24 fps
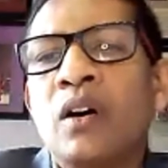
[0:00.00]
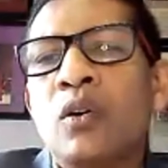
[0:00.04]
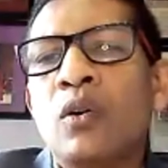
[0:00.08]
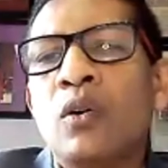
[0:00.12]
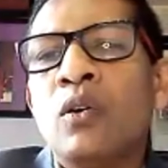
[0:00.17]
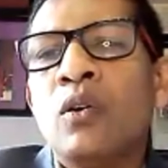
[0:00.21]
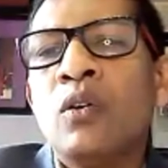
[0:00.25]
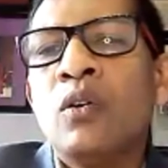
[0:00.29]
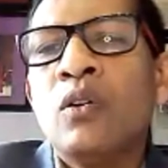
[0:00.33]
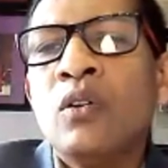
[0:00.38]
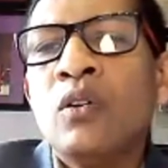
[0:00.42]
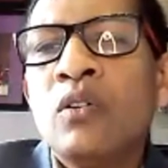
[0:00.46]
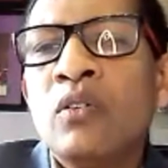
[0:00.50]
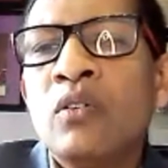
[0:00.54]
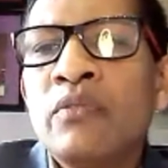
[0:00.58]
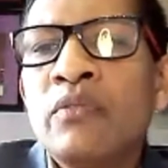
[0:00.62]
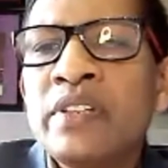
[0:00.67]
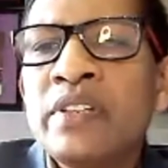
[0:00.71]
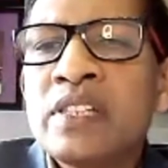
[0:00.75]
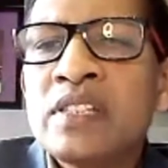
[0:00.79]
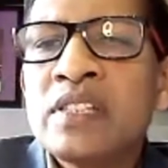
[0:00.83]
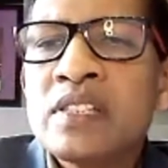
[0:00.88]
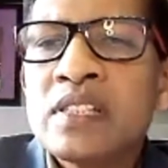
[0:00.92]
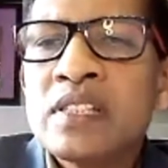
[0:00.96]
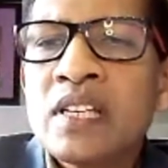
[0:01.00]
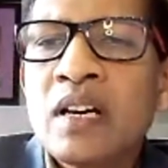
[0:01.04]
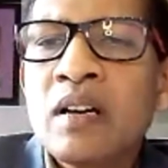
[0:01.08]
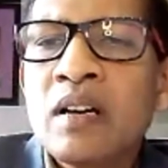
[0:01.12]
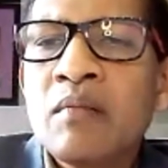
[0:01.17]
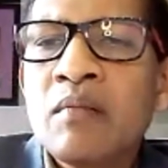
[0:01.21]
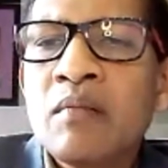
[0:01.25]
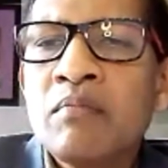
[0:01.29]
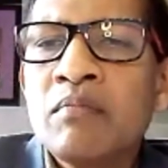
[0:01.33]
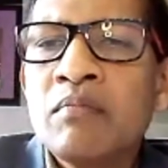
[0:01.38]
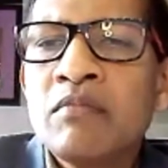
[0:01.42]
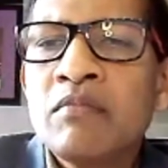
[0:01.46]
or with
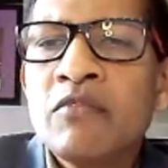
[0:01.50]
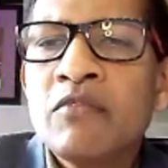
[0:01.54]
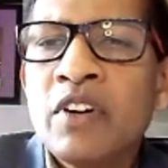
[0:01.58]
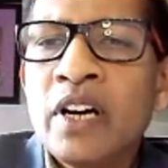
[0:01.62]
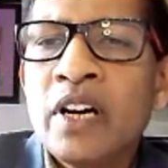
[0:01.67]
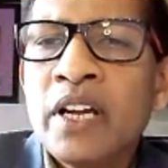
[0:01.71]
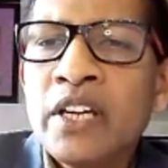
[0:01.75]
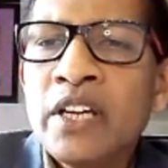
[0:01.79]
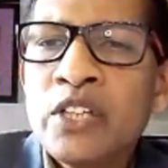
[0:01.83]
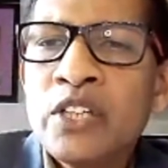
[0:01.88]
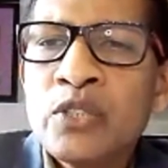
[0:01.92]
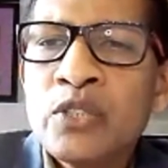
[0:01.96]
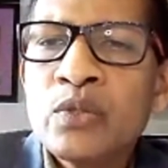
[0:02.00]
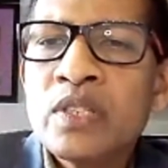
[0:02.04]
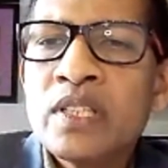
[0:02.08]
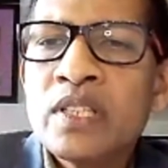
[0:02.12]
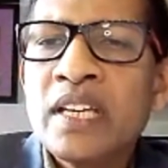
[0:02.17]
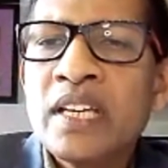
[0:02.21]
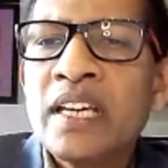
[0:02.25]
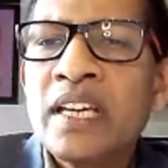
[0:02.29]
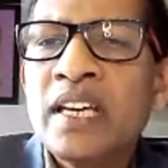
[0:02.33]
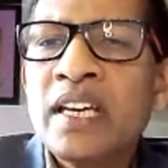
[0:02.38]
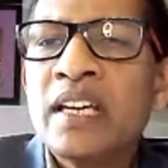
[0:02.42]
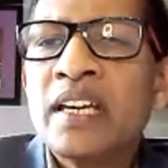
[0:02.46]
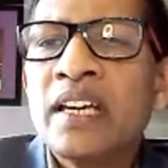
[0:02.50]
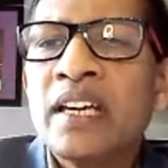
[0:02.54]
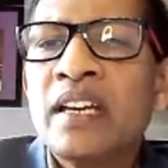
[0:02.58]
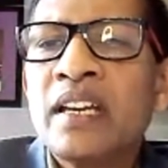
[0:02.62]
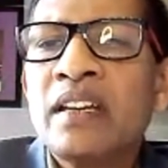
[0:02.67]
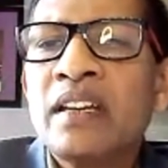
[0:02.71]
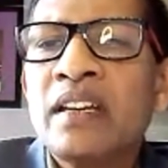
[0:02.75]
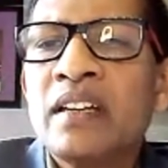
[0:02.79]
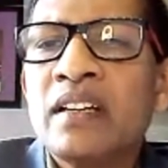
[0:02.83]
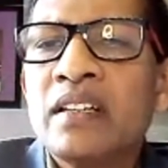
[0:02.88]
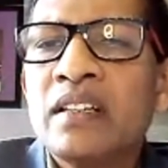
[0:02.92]
someone to take an